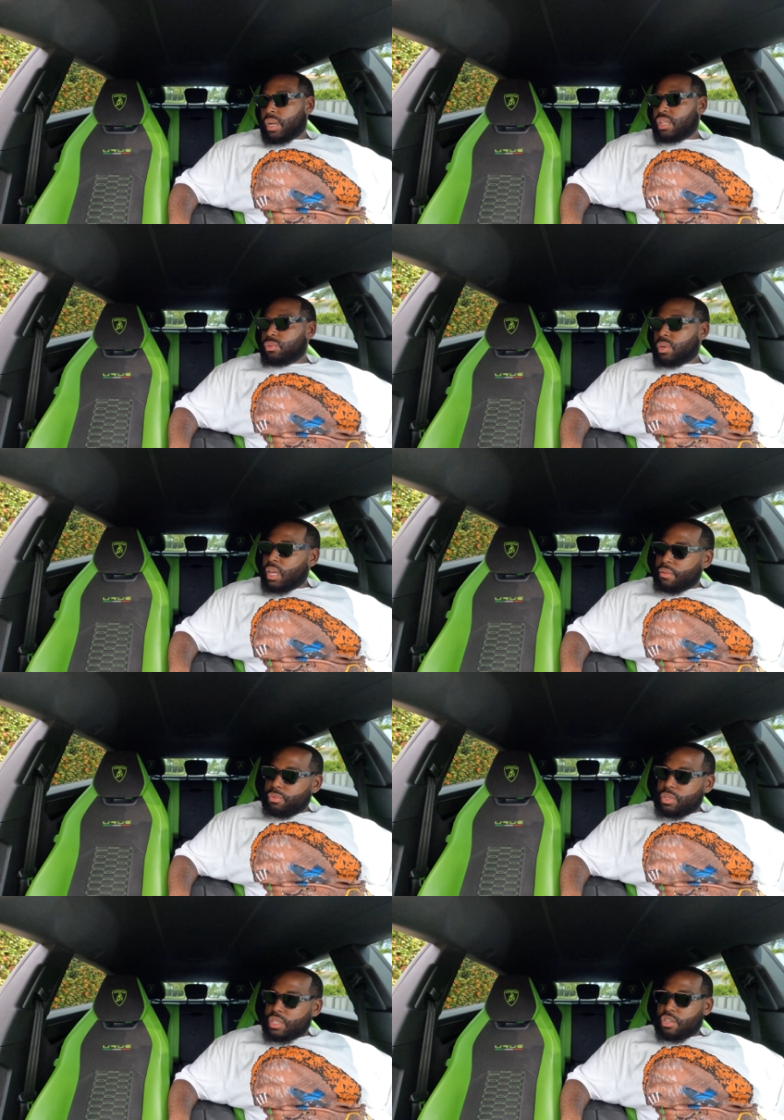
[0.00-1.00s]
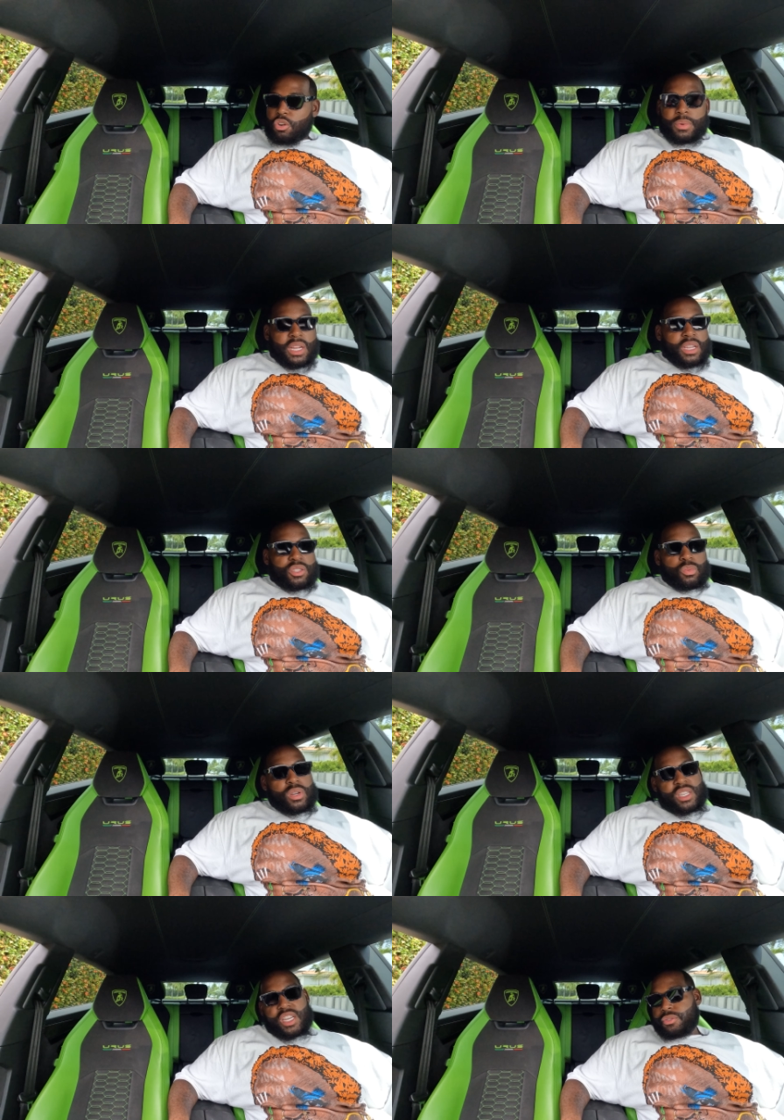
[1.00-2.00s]
would I do that if you just told me that you
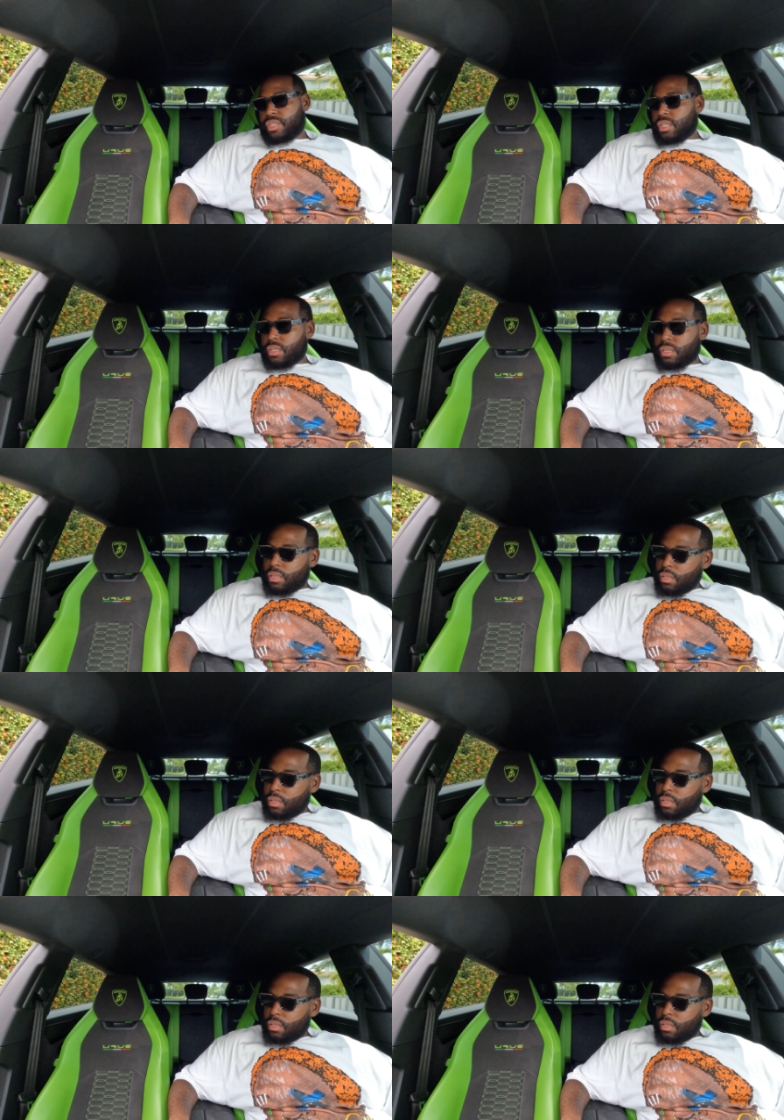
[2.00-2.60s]
wasn't interested?